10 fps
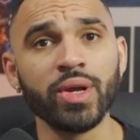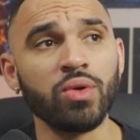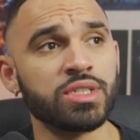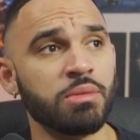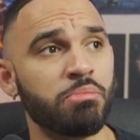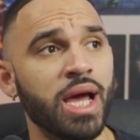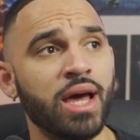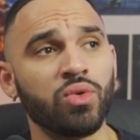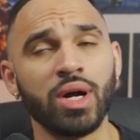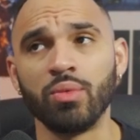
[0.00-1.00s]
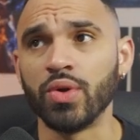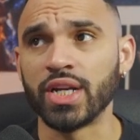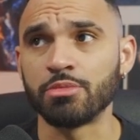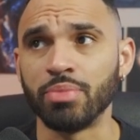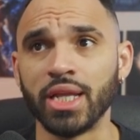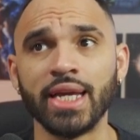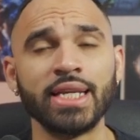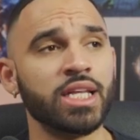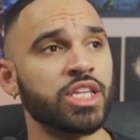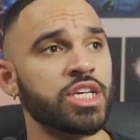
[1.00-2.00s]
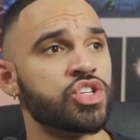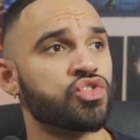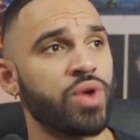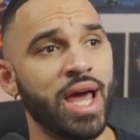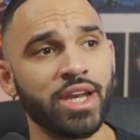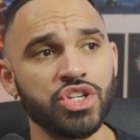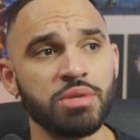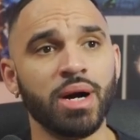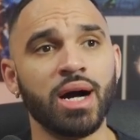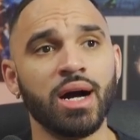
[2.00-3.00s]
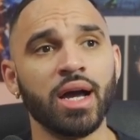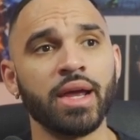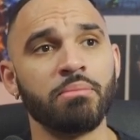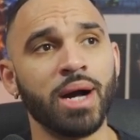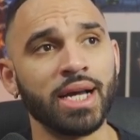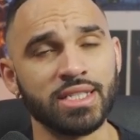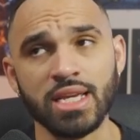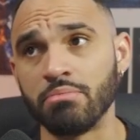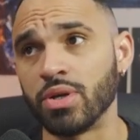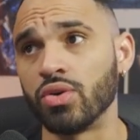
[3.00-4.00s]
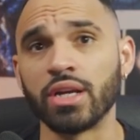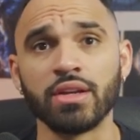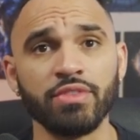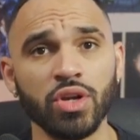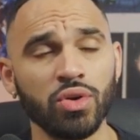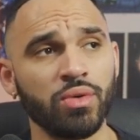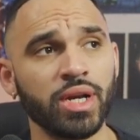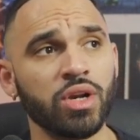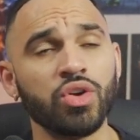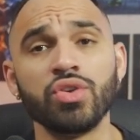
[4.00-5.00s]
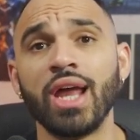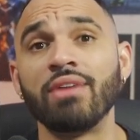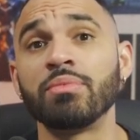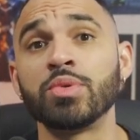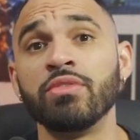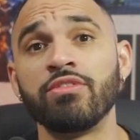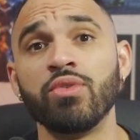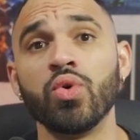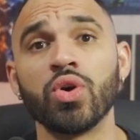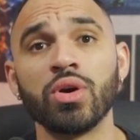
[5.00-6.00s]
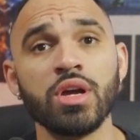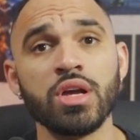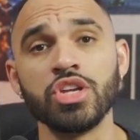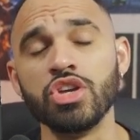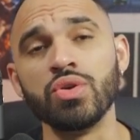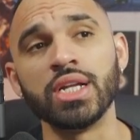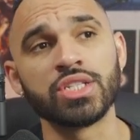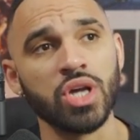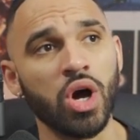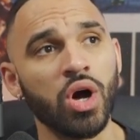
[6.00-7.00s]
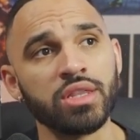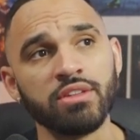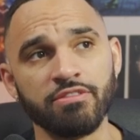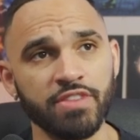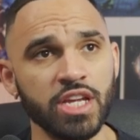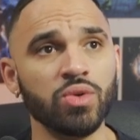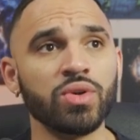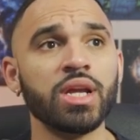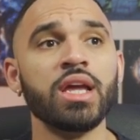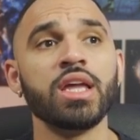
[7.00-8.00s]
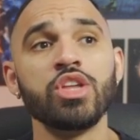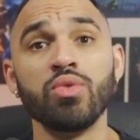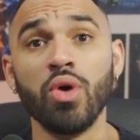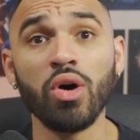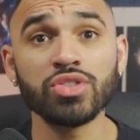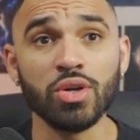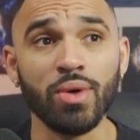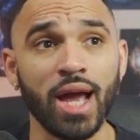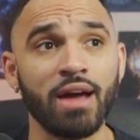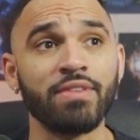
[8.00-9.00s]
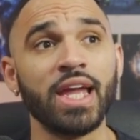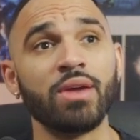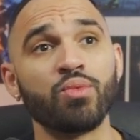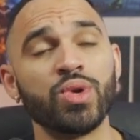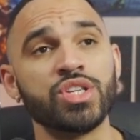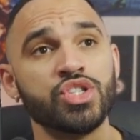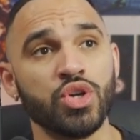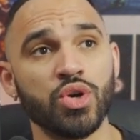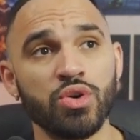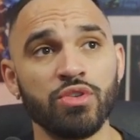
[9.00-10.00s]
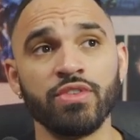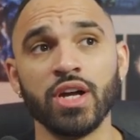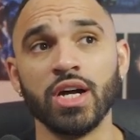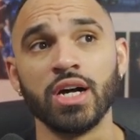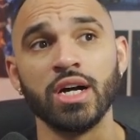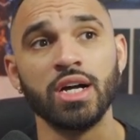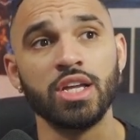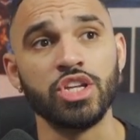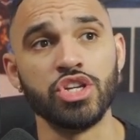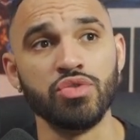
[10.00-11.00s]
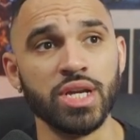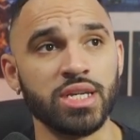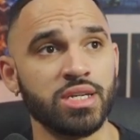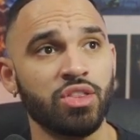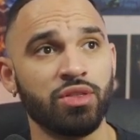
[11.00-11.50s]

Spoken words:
we go into battle, I want to explain the strategy behind my team building. If you don't already know, you can have up to 4 units on the field. You also have a reserve unit